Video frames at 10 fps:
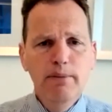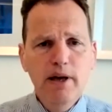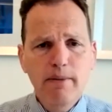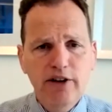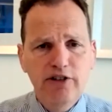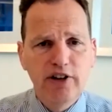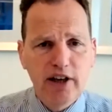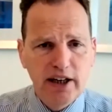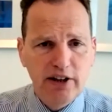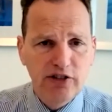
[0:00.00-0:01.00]
BMS
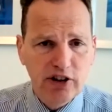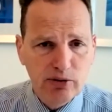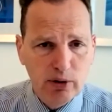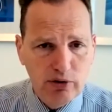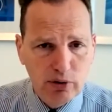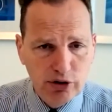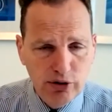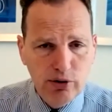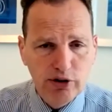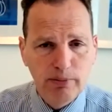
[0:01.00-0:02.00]

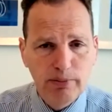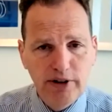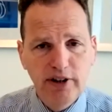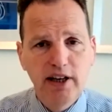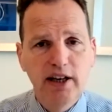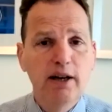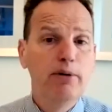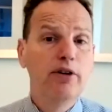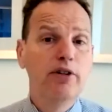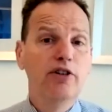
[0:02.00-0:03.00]
986142 is a BTK
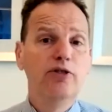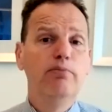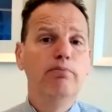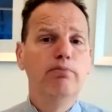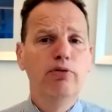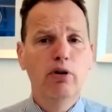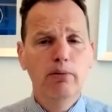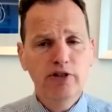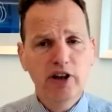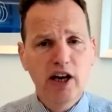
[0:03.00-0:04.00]
inhibitor that's
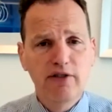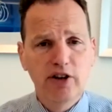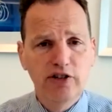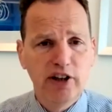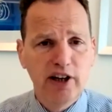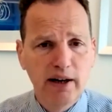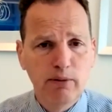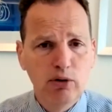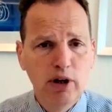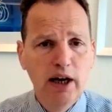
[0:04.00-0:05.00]
promising efficacy in
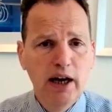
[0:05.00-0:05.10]
animal